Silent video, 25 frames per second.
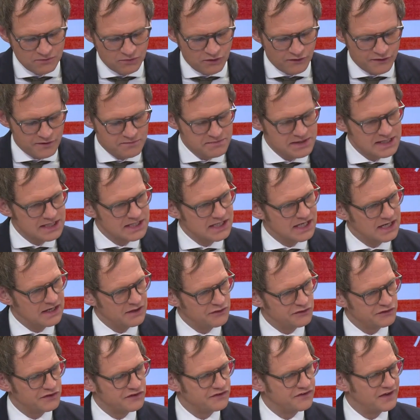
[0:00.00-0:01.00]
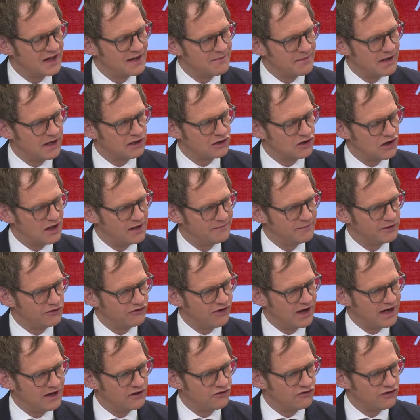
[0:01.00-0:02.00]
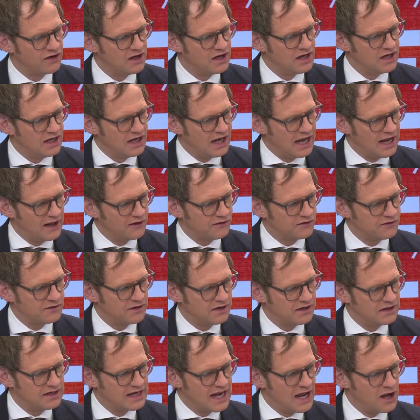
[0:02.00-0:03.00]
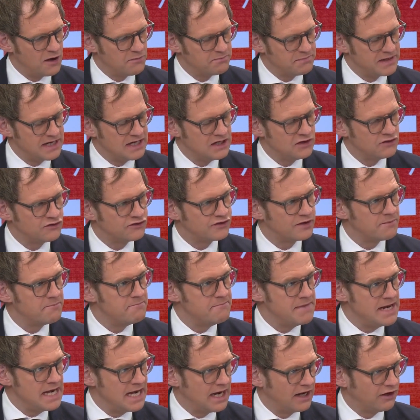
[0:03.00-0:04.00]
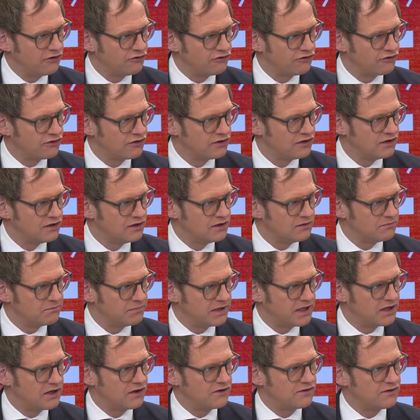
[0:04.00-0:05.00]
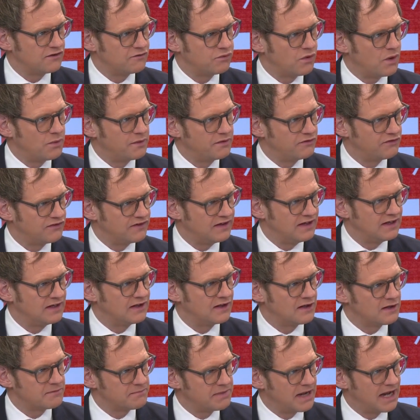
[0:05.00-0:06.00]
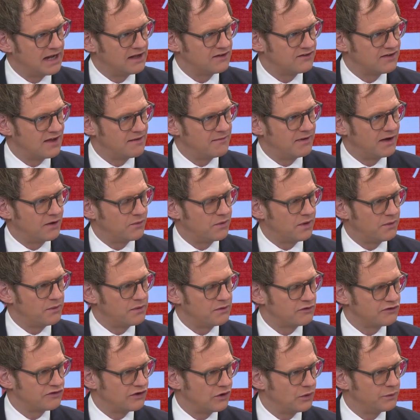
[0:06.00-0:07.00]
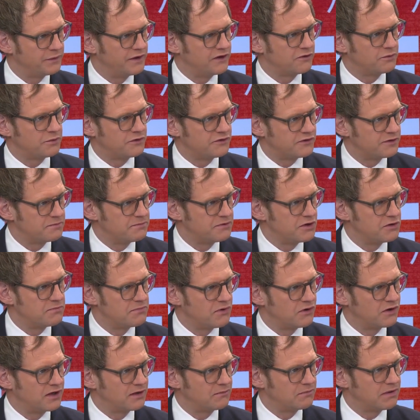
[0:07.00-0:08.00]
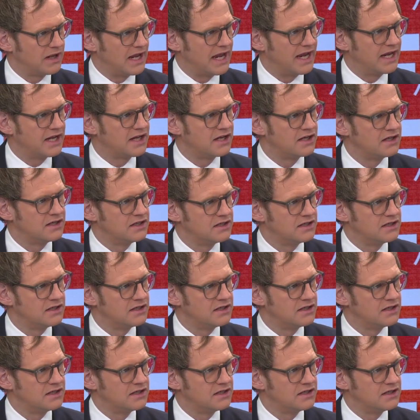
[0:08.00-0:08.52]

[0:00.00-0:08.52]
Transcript: in what the media has to say about climate change has now been diminished? because of what we've seen in the pandemic, where we were told this was the bubonic well, plague. Well, it's just